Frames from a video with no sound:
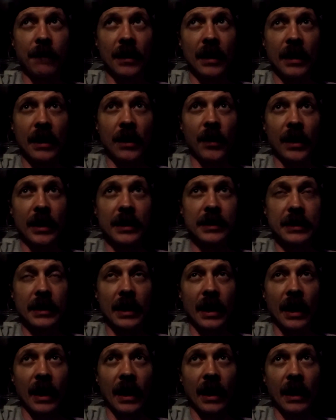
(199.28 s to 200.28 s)
anyways,
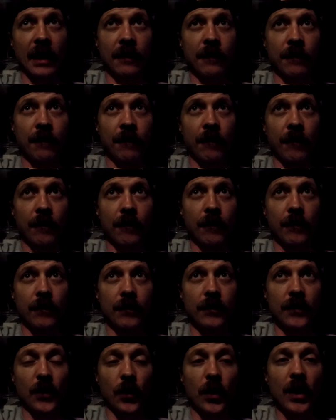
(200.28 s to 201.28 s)

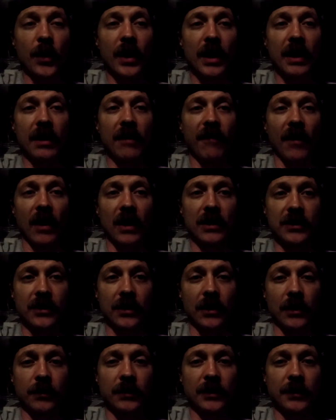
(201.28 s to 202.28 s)
so we went into
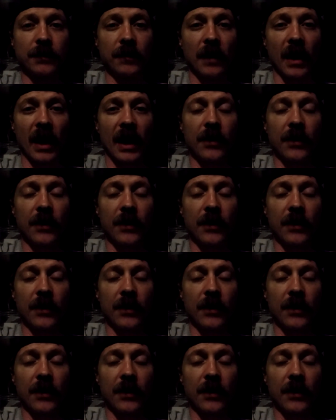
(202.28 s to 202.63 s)
foster homes.